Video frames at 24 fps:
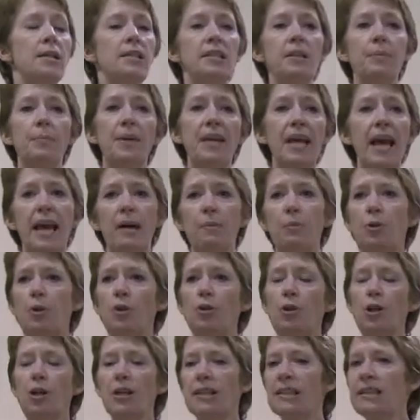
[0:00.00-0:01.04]
to be able to
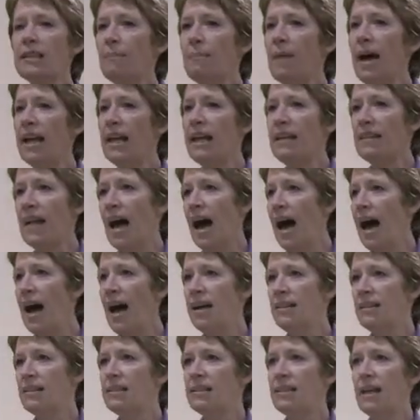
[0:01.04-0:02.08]
look somebody in the
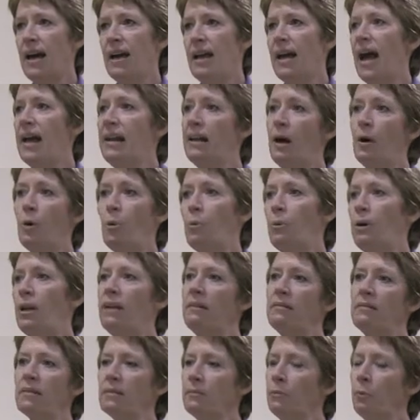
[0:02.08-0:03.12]
eye and say, I know
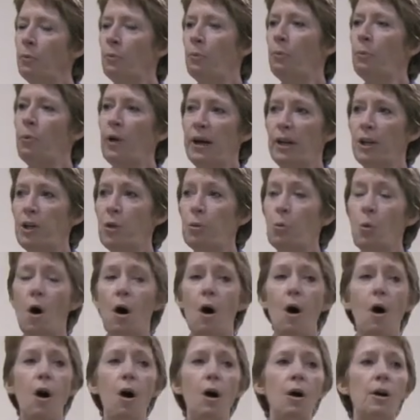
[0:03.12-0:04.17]
where you
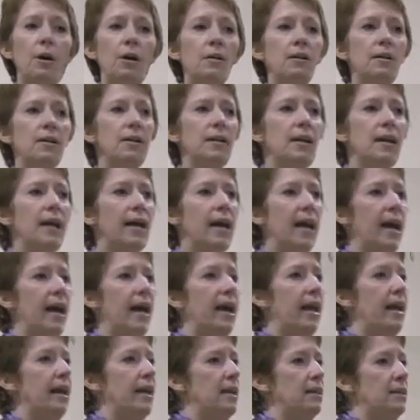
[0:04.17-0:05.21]
are,
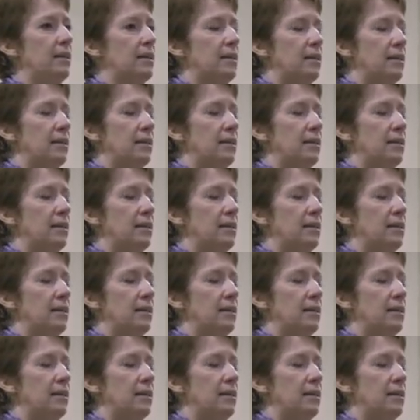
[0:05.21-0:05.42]
and